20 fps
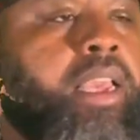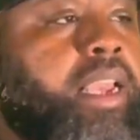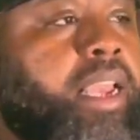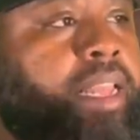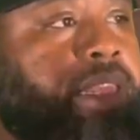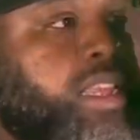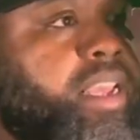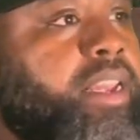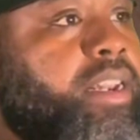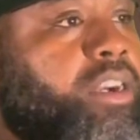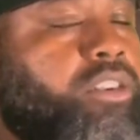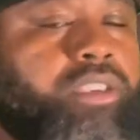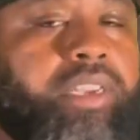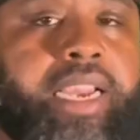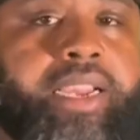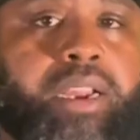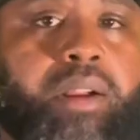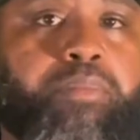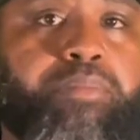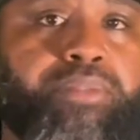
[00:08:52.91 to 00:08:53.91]
And then there's
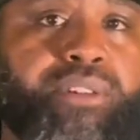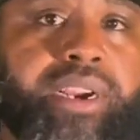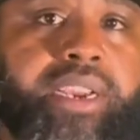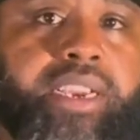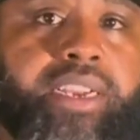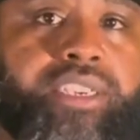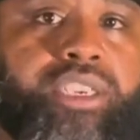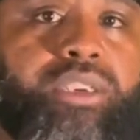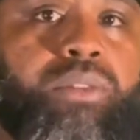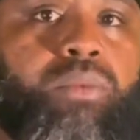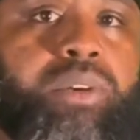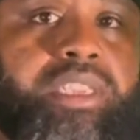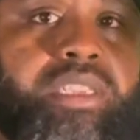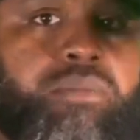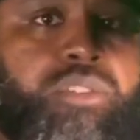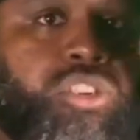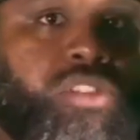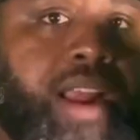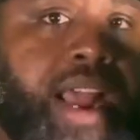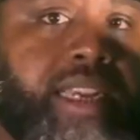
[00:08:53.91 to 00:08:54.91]
like a bridge with
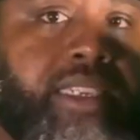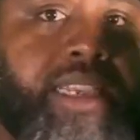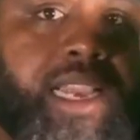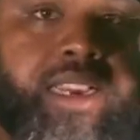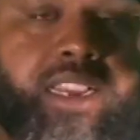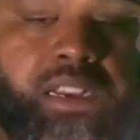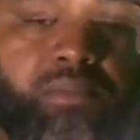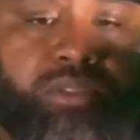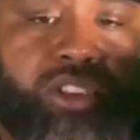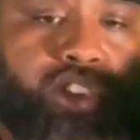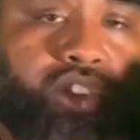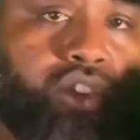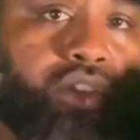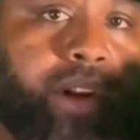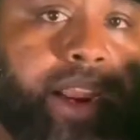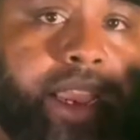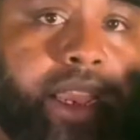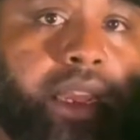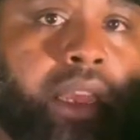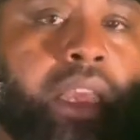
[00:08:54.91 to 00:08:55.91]
some tracks that come
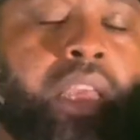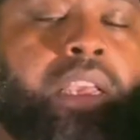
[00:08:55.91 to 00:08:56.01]
straight.